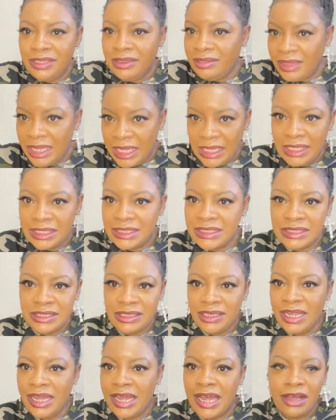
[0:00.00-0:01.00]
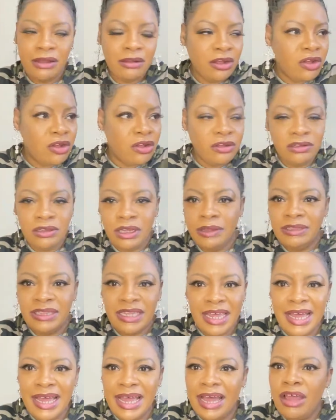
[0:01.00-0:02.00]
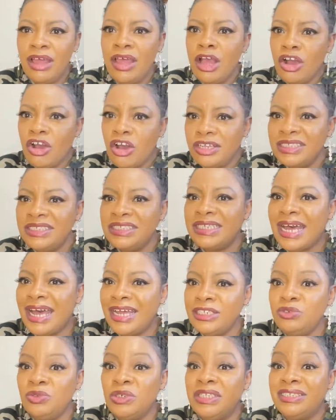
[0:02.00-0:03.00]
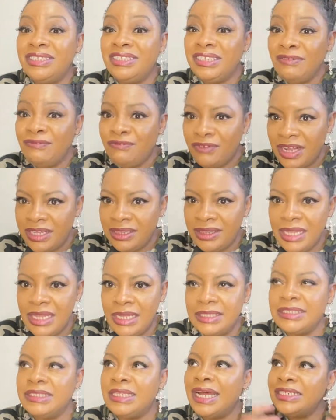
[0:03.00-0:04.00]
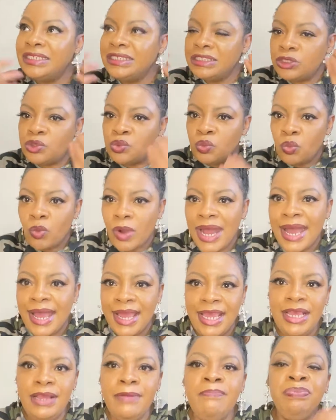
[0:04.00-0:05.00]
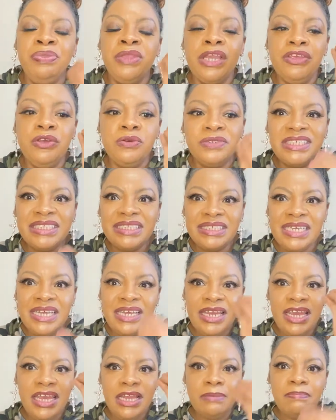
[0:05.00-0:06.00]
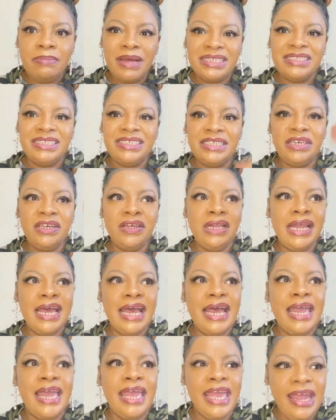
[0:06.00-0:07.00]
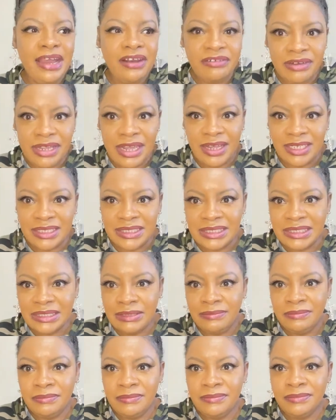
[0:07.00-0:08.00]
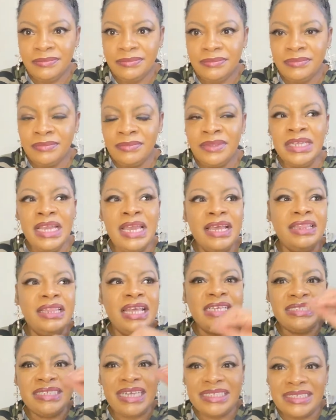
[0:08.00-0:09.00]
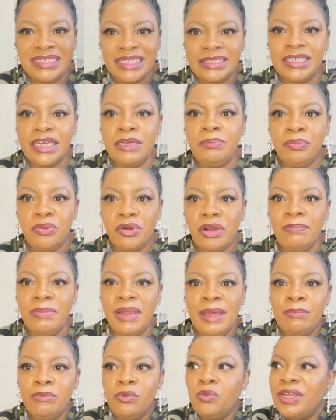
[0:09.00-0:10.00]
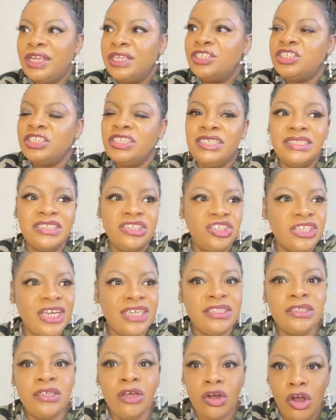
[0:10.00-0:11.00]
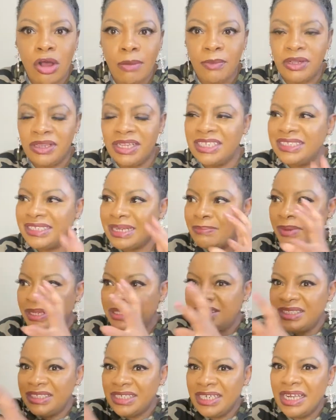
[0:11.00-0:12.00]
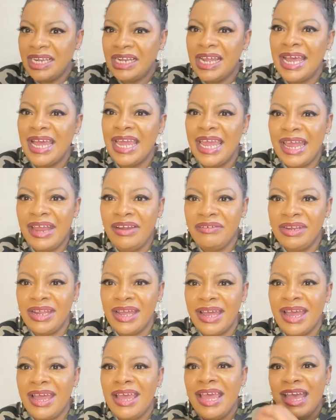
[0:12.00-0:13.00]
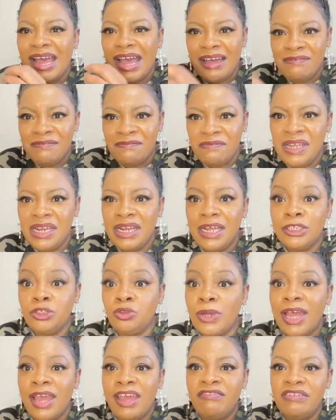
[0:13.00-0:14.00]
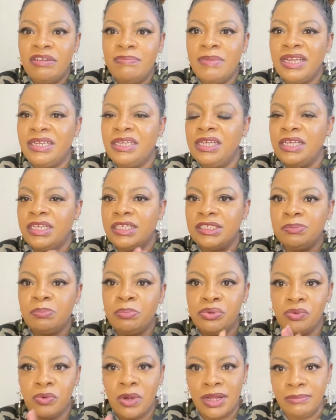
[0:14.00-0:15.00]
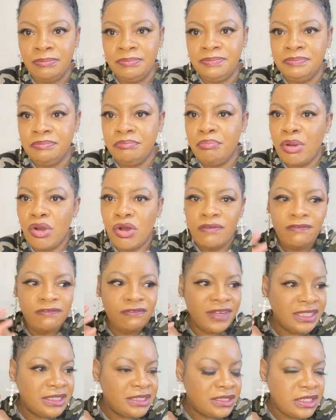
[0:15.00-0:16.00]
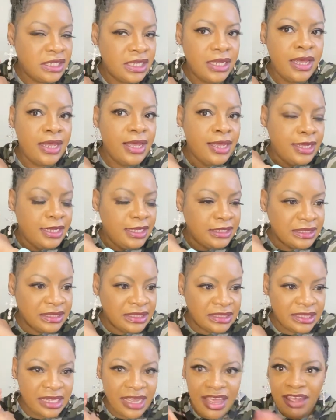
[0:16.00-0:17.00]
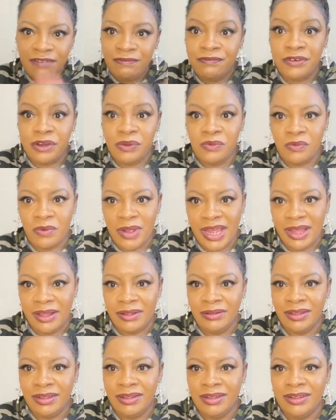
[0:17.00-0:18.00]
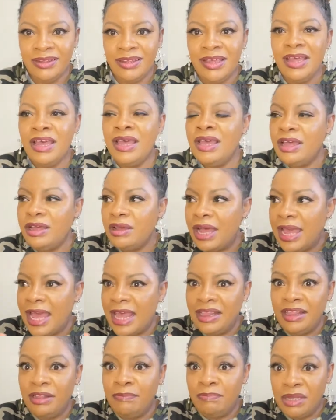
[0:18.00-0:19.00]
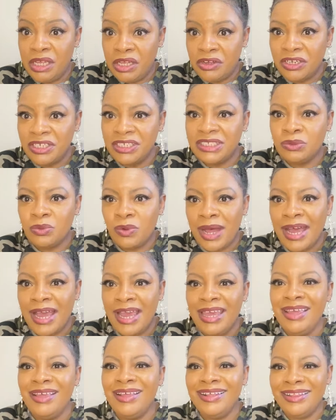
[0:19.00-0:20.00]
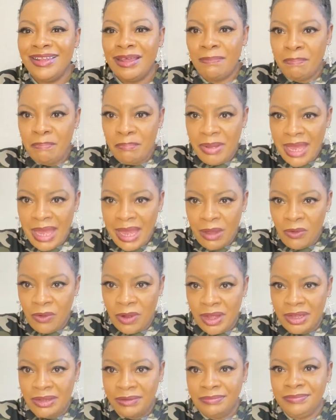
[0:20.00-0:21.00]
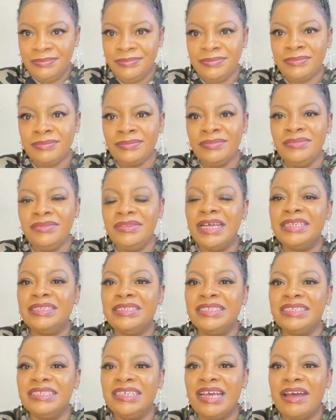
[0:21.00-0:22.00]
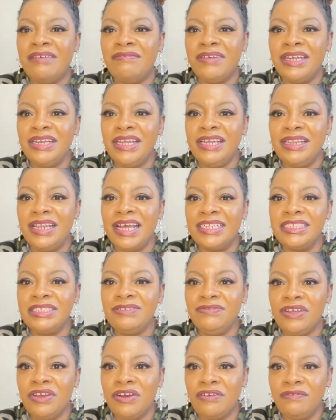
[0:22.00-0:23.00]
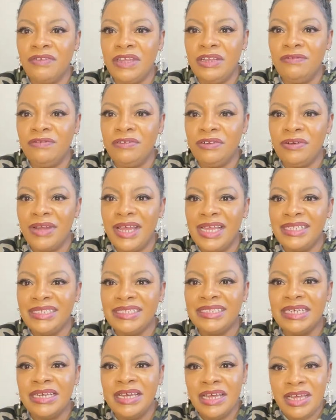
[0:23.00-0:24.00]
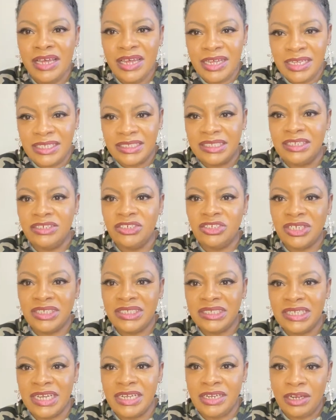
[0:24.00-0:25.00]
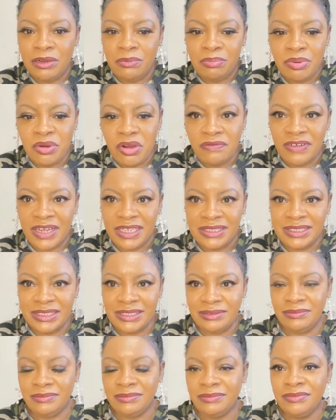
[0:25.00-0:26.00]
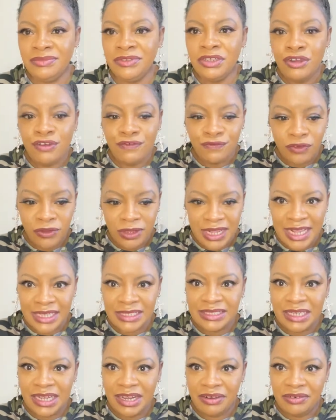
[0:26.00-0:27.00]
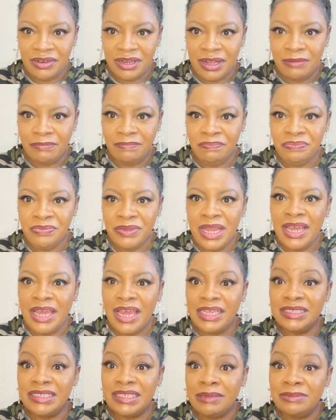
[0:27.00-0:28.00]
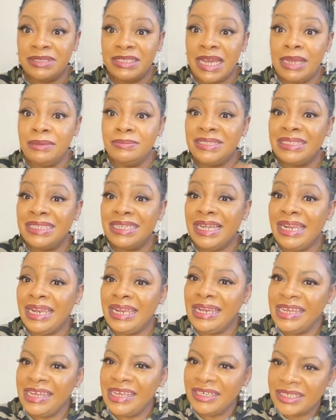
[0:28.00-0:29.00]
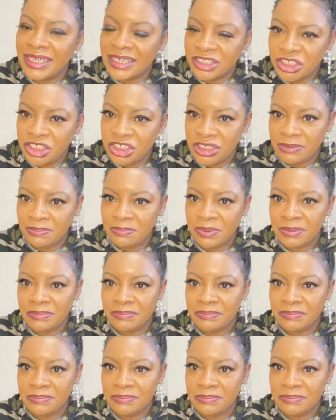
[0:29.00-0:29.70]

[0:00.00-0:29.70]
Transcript: things. They are concerned with different things. That is why you see in particular areas there's a certain problem which is just common. There's a particular area, a village where everybody is poor. Poverty is everywhere. And because why? The power that is governing that sphere of influence is interested in poverty for that area. And sometimes the leadership